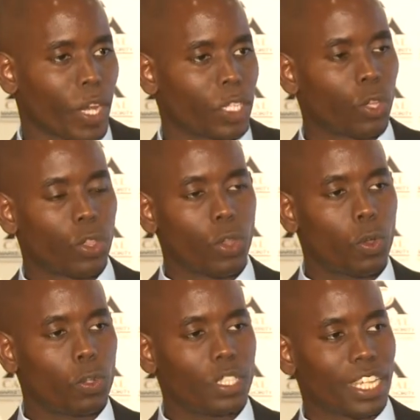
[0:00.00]
So
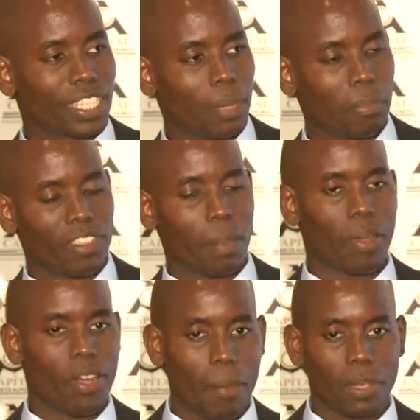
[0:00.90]
those are some of the
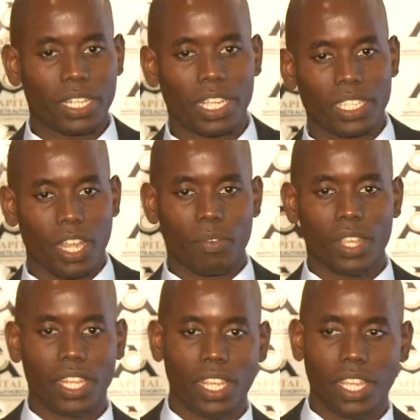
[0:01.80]
parameters that
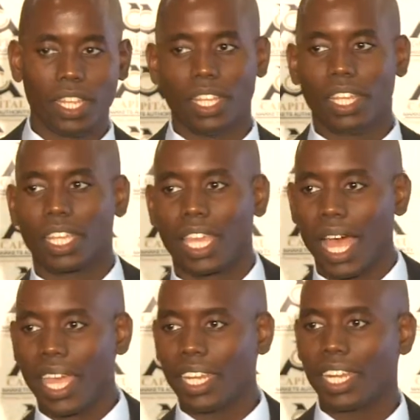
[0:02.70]
really
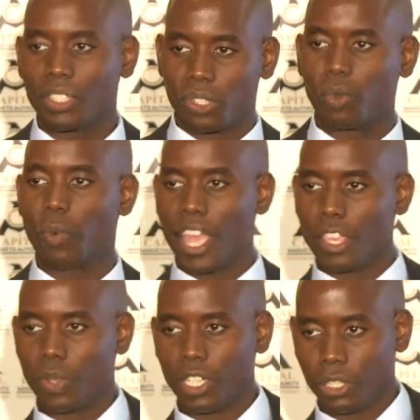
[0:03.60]
guide as to where
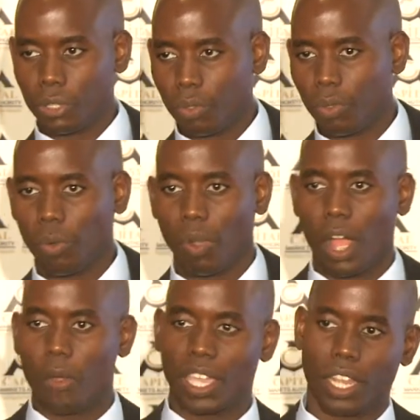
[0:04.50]
you issue,
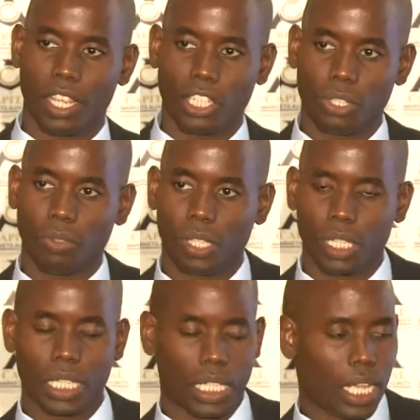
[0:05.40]
how we can issue.
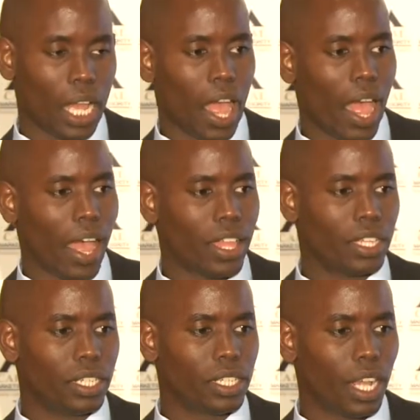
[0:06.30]

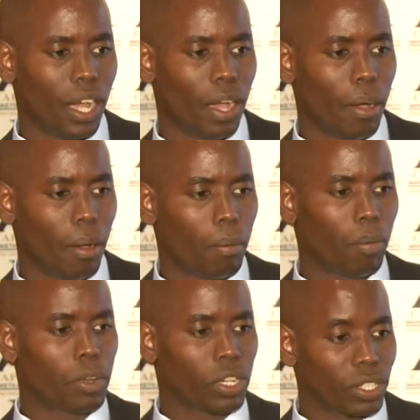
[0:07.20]
And
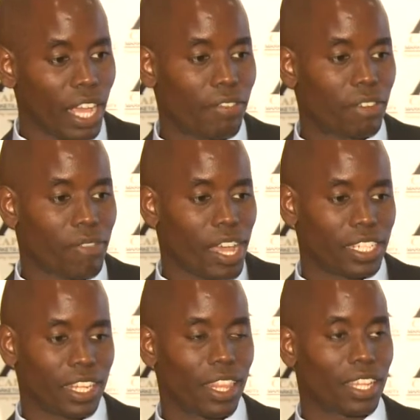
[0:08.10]
we also have to
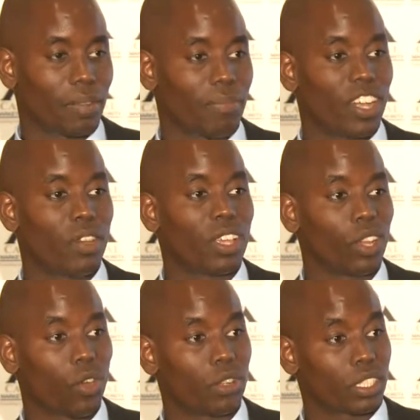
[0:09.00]
factor in there's some very
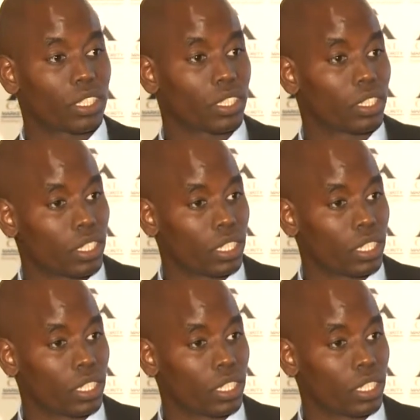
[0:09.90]
real costs